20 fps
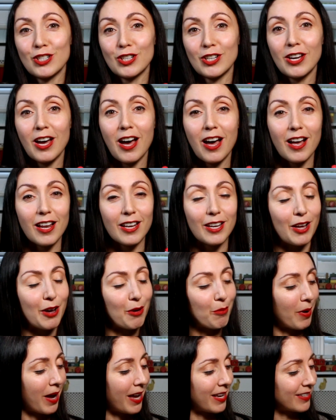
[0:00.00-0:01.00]
to colour
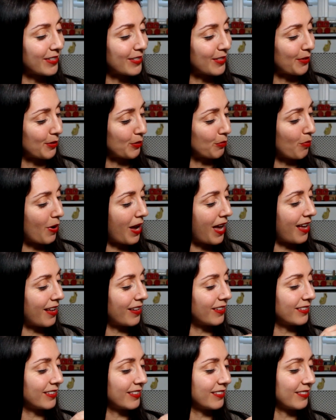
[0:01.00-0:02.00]
awareness as
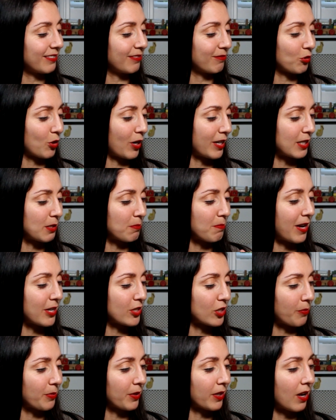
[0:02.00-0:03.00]
well, trying to
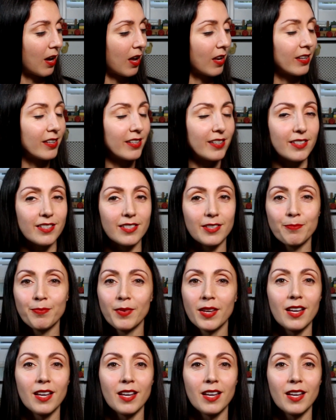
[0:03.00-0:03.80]
match up the colours.